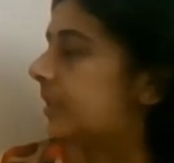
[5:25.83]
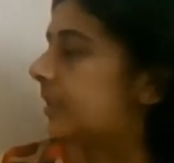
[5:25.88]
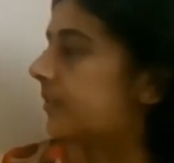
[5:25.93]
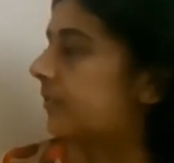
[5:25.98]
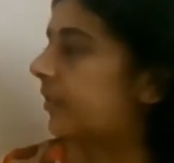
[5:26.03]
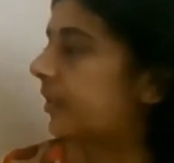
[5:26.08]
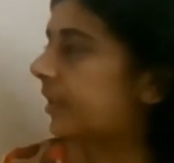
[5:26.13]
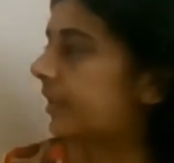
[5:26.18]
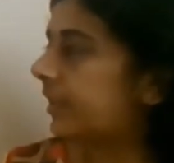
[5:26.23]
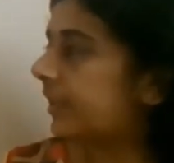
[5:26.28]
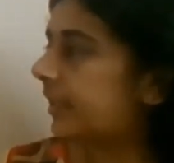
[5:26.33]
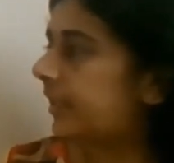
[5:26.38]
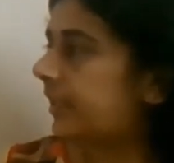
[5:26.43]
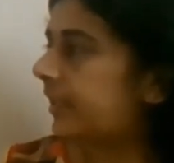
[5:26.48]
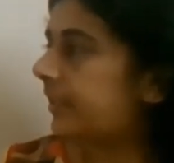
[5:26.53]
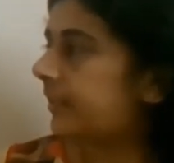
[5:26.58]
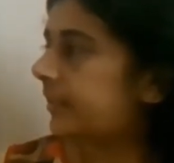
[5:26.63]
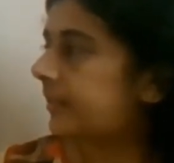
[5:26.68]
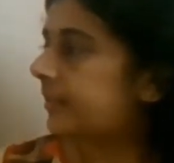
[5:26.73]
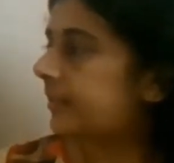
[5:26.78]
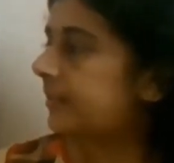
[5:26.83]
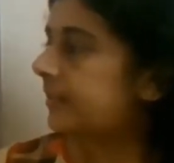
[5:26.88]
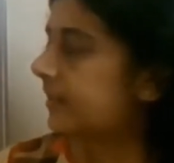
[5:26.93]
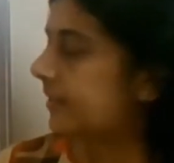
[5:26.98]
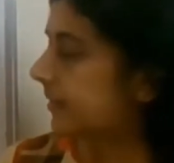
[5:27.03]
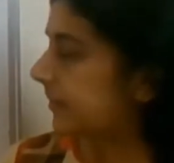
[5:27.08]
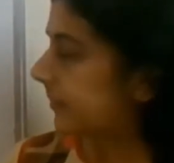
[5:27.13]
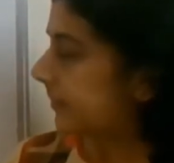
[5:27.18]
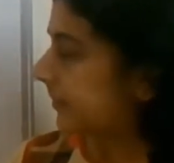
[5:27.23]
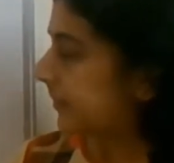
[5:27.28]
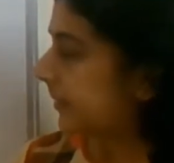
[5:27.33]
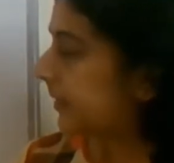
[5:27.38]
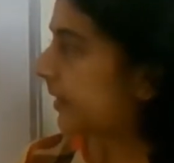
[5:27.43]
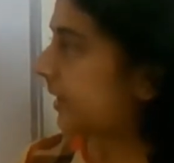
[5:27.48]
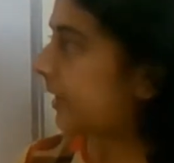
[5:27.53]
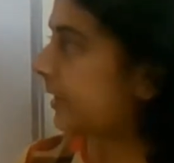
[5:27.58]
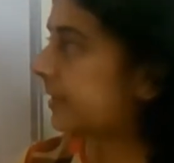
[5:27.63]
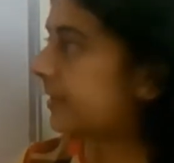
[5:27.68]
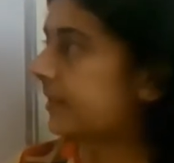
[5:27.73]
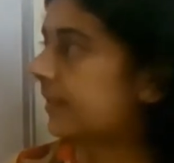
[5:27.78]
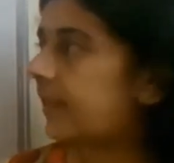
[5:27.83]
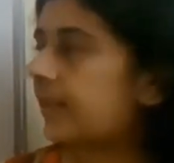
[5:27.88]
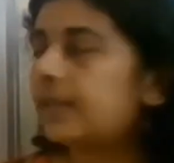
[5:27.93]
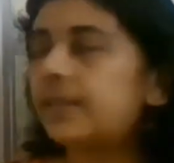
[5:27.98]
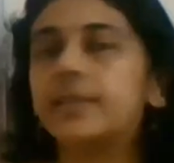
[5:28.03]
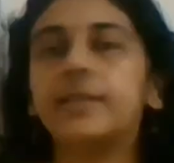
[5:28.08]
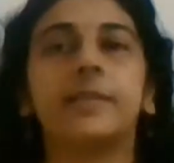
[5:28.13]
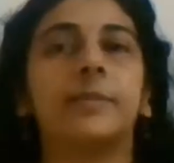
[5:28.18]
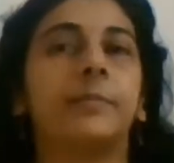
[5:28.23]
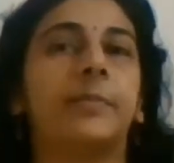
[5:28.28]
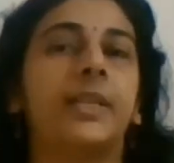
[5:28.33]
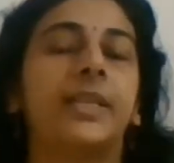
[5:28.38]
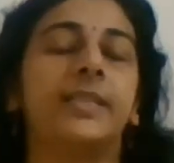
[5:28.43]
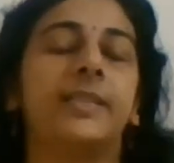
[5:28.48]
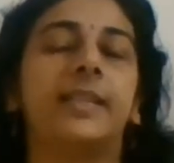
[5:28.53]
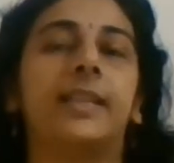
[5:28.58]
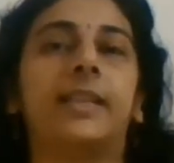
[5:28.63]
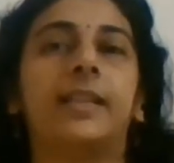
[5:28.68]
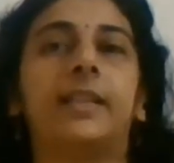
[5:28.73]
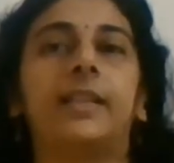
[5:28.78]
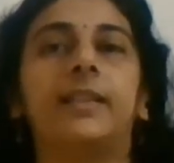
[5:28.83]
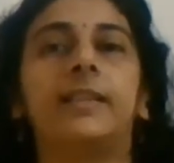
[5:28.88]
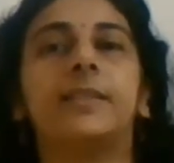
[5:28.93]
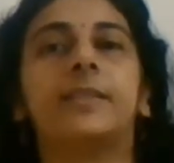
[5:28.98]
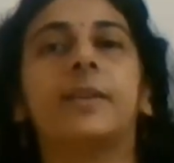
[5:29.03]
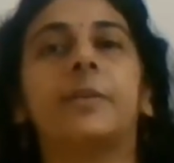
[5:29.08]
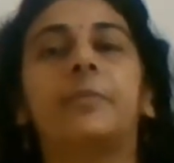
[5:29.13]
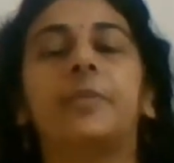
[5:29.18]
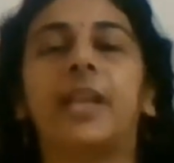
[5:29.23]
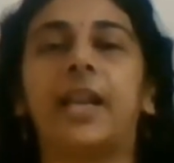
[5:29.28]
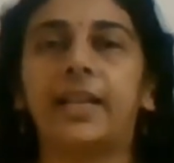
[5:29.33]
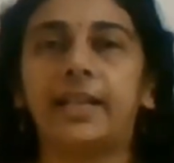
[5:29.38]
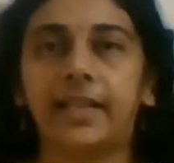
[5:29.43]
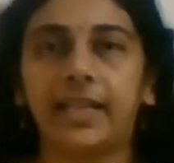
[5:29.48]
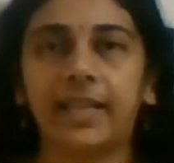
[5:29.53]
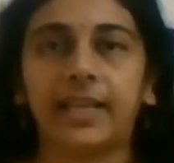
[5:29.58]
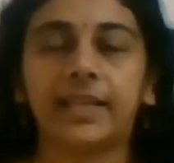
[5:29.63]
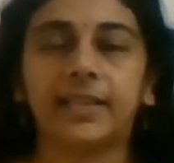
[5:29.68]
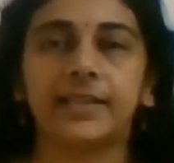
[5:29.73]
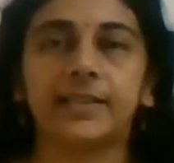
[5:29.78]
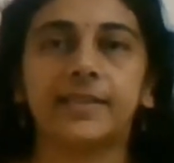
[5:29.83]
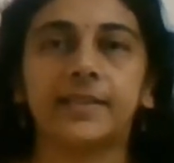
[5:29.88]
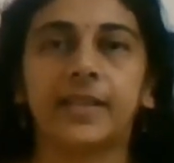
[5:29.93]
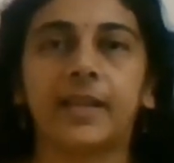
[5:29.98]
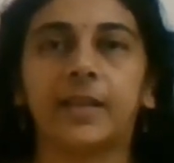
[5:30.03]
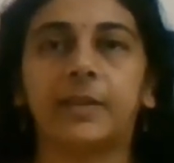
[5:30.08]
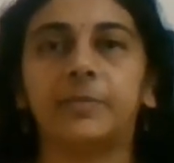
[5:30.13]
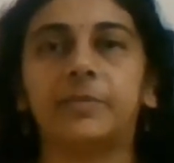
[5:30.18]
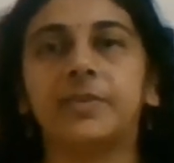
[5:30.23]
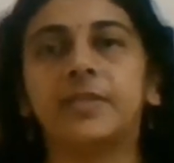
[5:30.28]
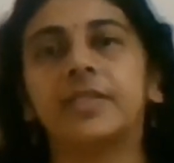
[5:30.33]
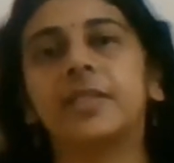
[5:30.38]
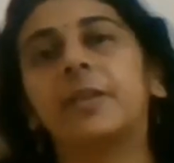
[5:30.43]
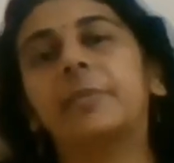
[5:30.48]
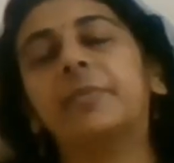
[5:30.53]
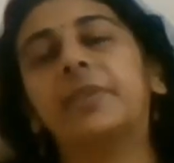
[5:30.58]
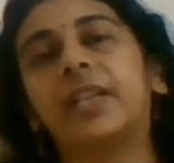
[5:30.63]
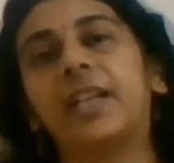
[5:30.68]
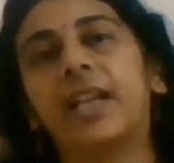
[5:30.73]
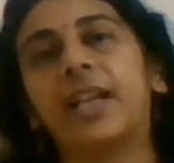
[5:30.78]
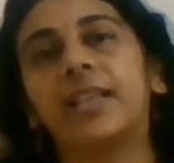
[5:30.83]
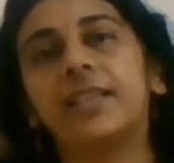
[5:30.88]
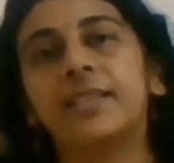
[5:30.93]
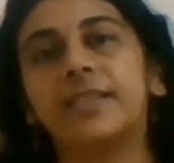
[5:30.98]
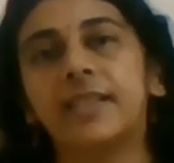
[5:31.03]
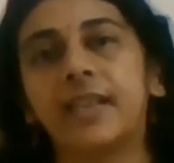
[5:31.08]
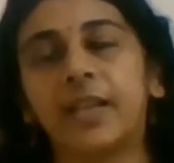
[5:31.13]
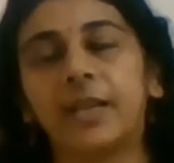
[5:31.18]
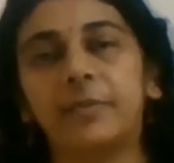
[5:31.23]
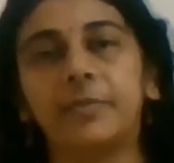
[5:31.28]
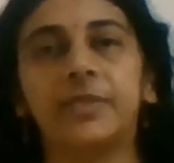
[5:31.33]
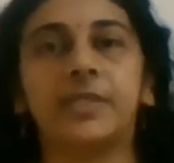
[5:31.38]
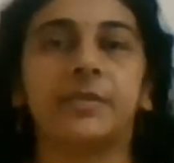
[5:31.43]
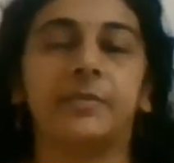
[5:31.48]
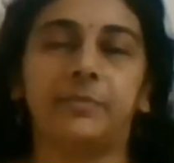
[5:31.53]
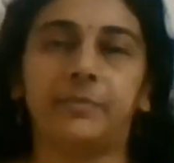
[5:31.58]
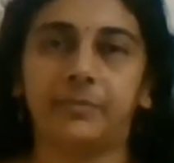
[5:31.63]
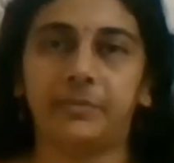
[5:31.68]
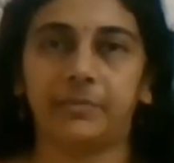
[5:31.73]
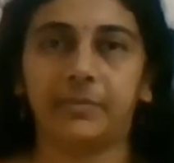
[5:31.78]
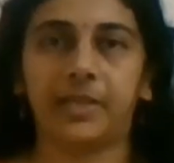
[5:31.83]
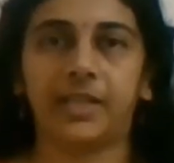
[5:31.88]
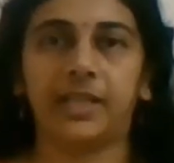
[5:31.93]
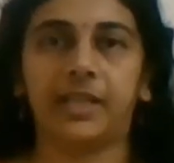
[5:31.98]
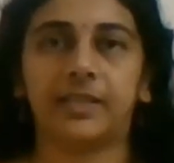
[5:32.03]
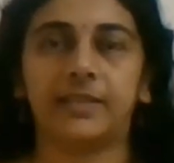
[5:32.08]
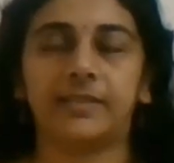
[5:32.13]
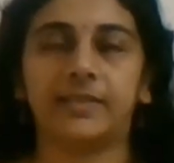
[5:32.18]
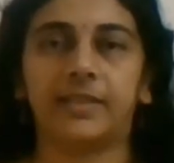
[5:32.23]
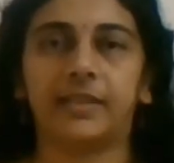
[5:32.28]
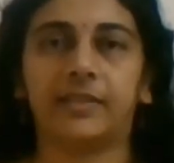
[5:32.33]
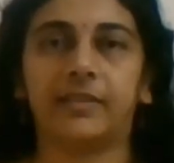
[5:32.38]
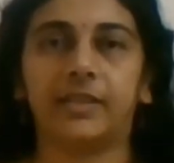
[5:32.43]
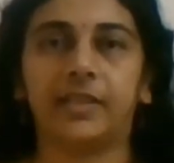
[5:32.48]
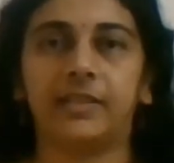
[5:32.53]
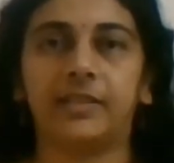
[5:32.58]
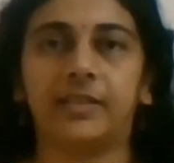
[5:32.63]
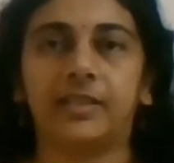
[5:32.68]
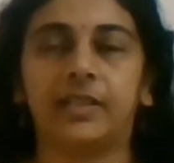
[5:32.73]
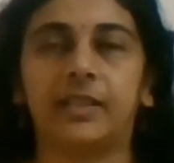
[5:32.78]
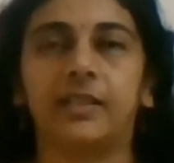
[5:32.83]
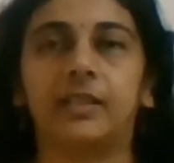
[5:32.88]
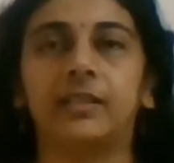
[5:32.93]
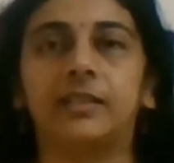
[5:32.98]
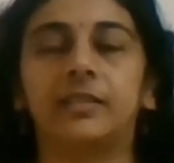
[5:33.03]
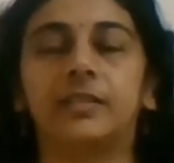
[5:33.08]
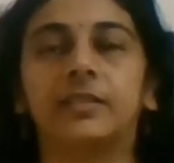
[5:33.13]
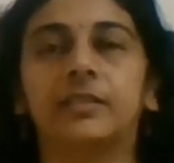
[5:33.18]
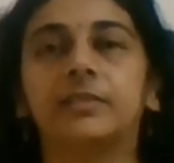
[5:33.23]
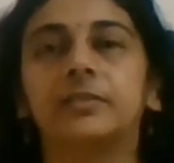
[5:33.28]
For the clearance, these cells may secrete some lytic enzymes, some granzymes may get secreted.